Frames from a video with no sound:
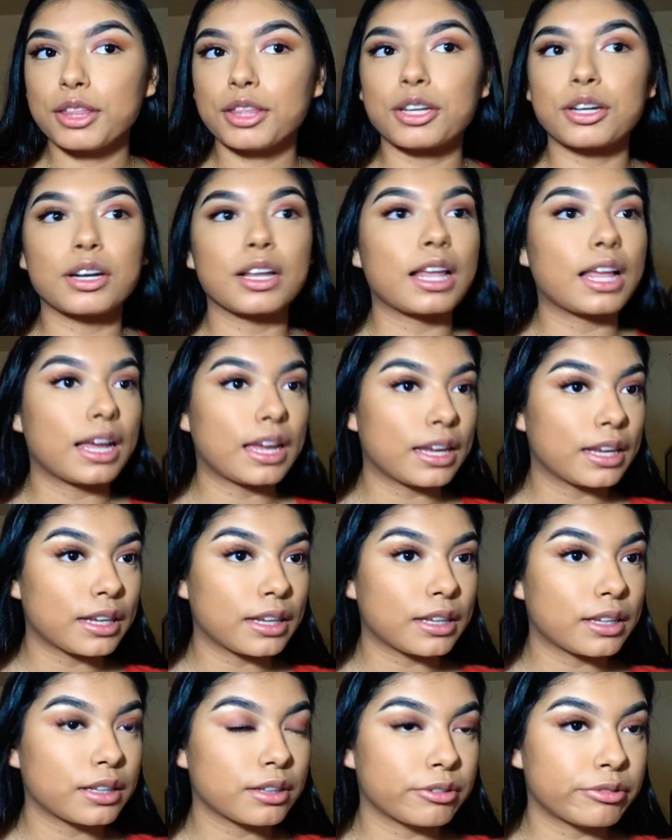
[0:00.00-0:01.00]
They're
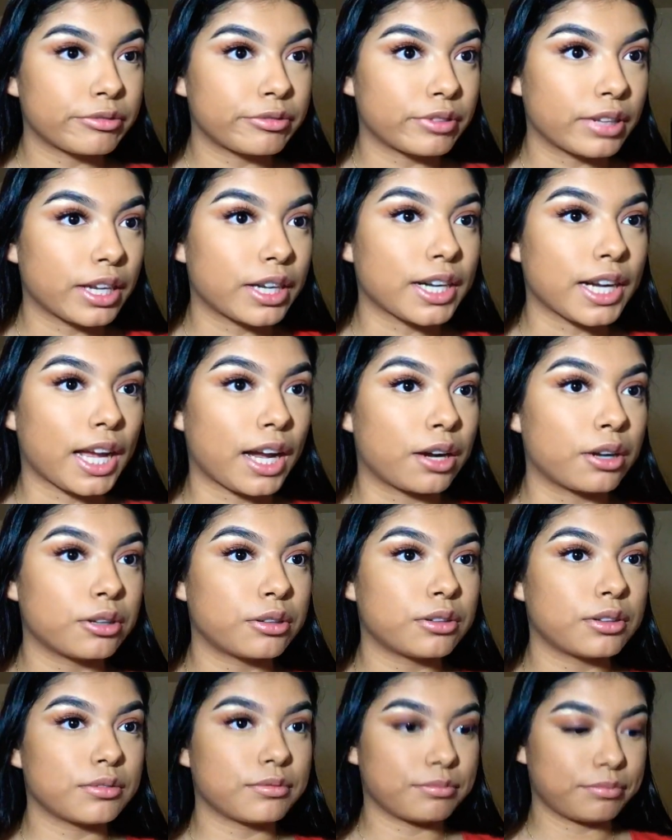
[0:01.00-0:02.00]
like flared
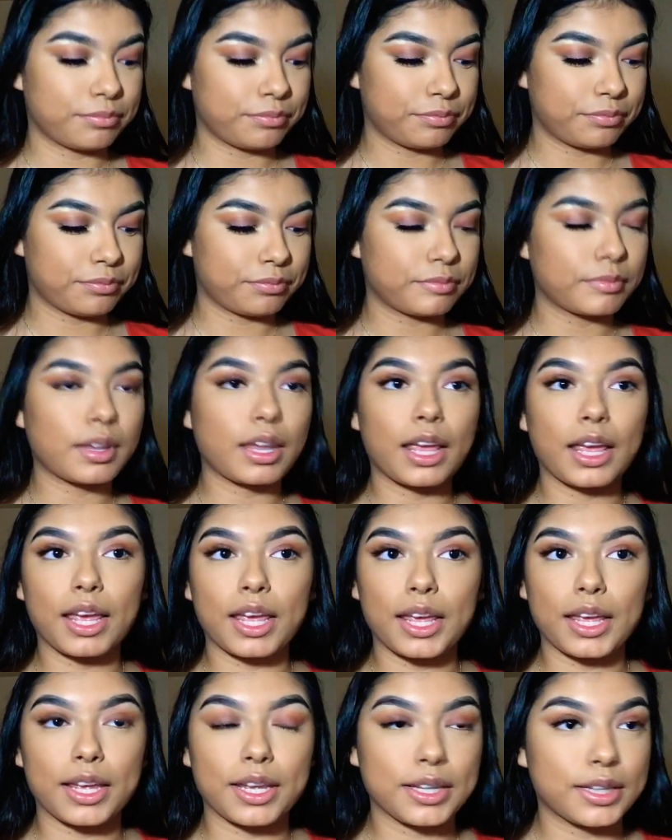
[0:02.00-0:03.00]
out,
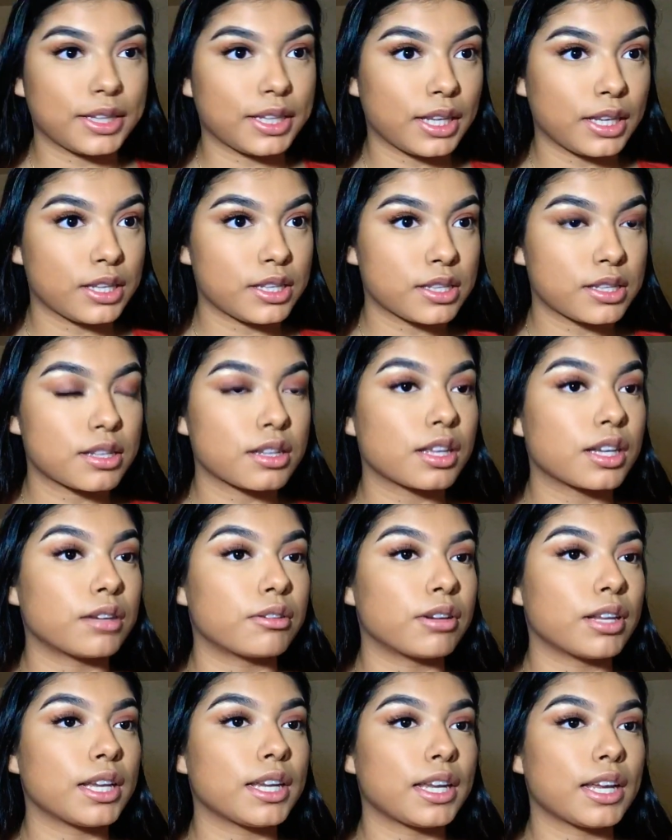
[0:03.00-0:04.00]
and they just
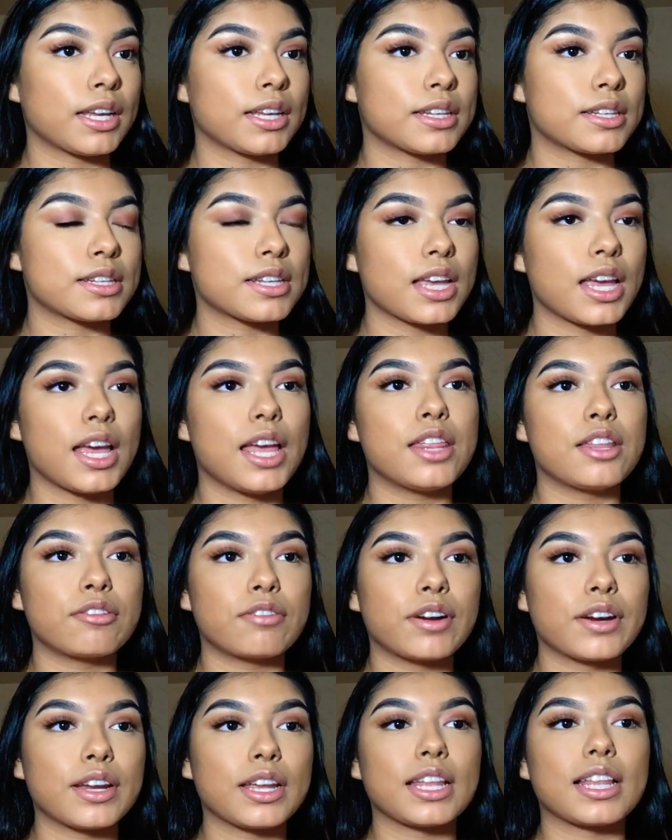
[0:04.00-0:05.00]
look really nice. And
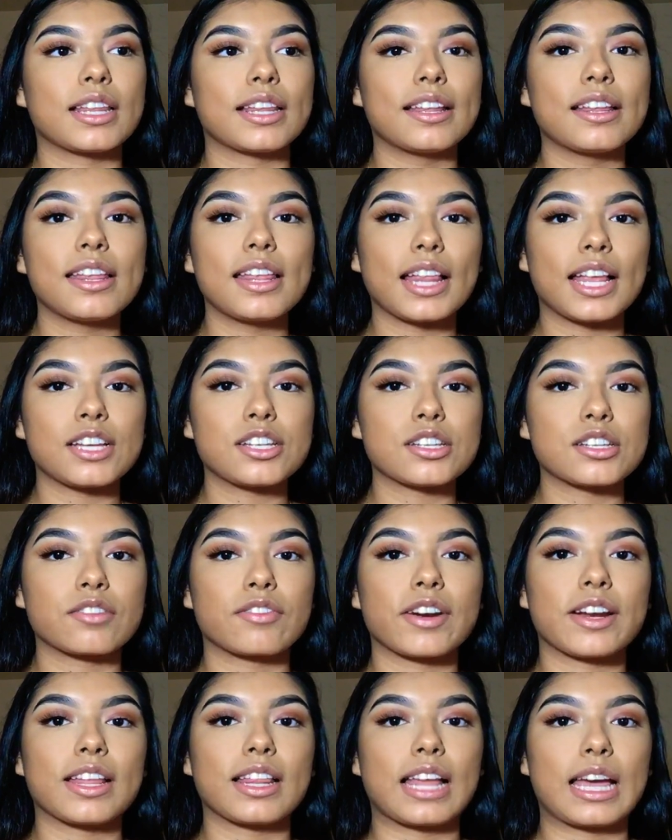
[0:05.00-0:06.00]
Lily lashes
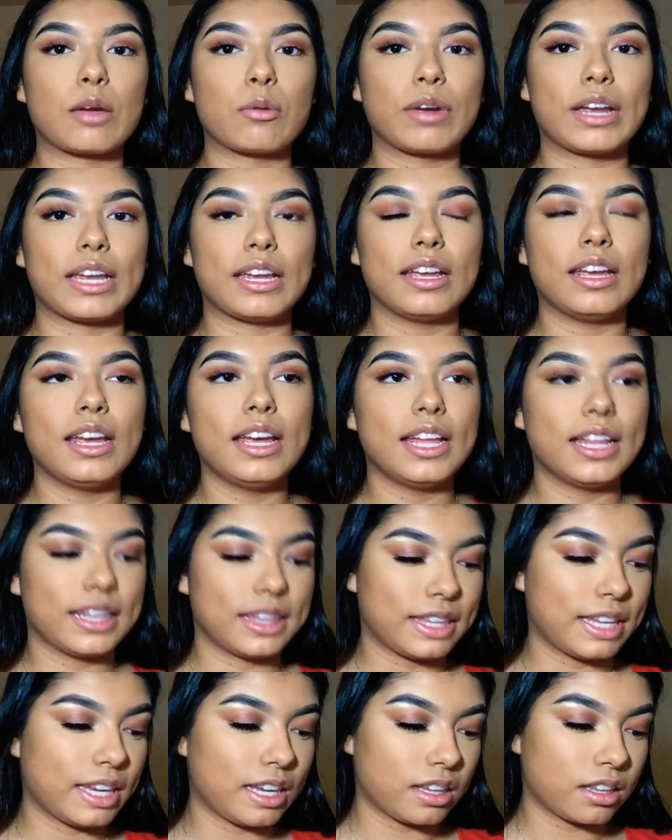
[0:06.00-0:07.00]
are very lightweight.
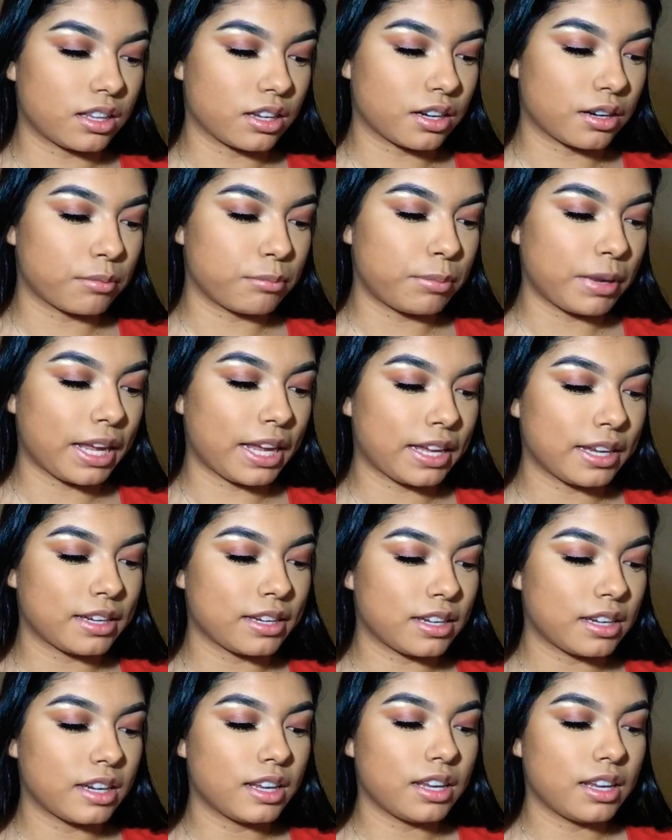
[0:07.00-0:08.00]
Their band
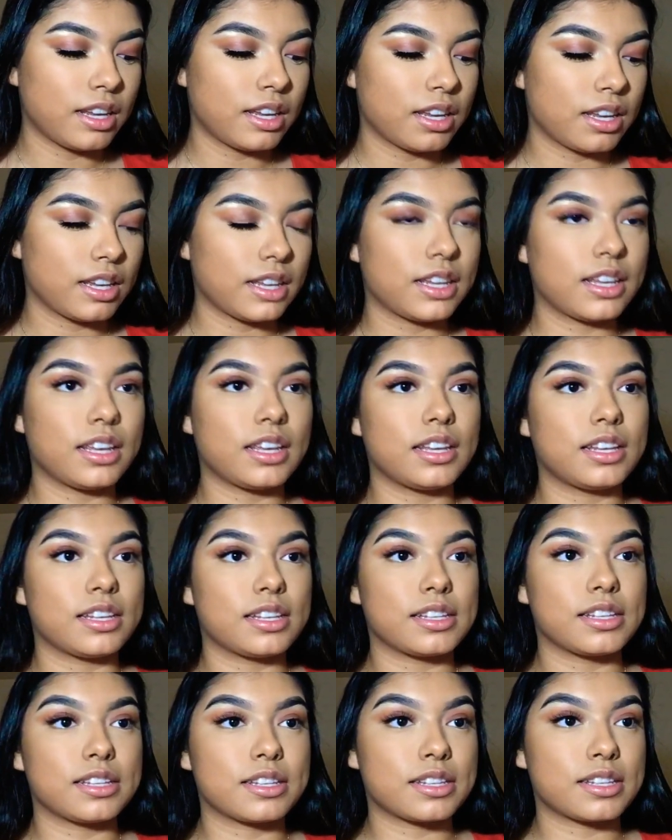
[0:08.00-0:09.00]

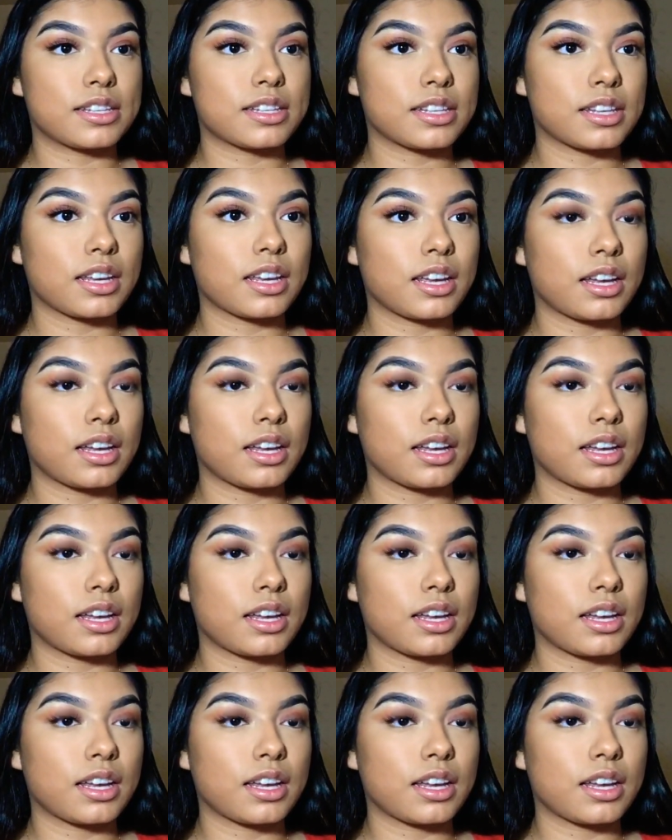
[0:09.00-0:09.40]
is